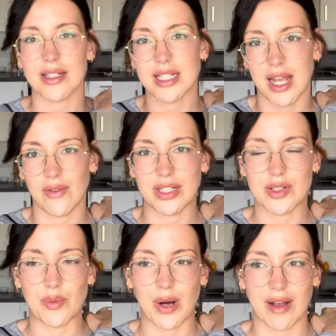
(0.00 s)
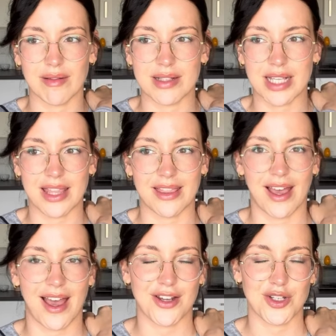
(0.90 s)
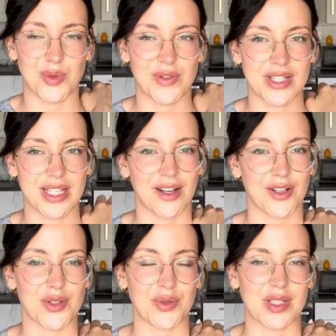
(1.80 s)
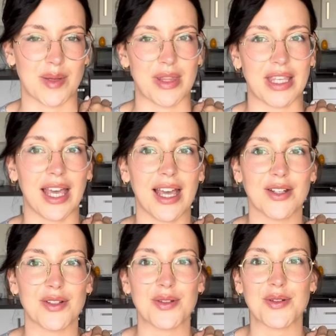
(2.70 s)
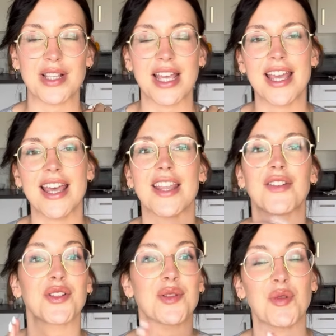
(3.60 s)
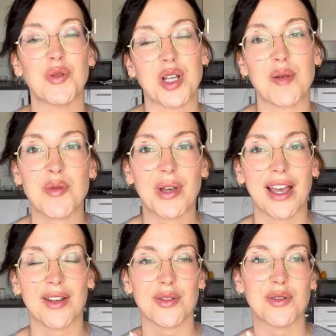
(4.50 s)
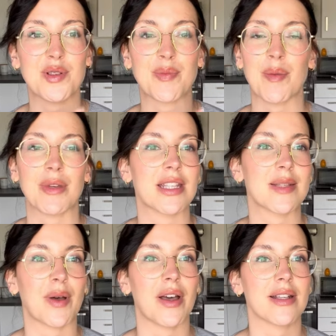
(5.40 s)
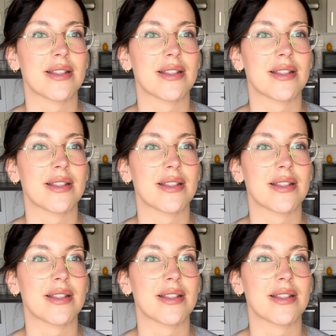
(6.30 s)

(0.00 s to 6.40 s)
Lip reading: I did have a little browse in there, as you would have seen. I saw some of the candles. They've got some autumnal candles, pumpkin spice.